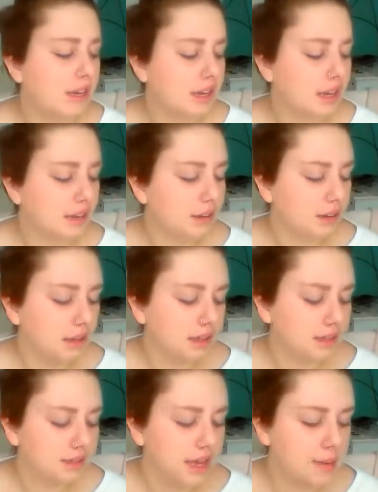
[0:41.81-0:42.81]
It
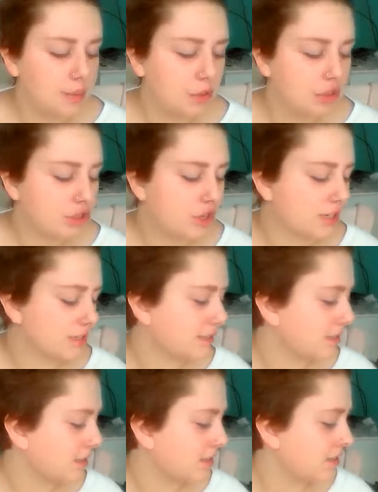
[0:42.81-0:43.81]
is a
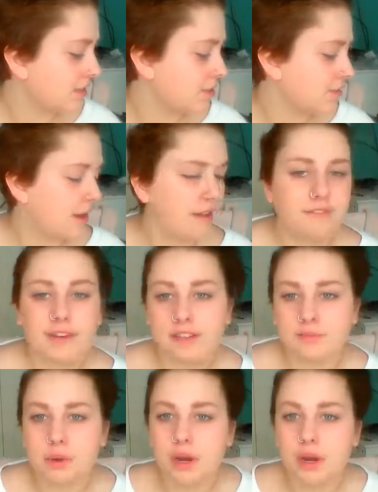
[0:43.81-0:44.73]
moisturising skin serum and a face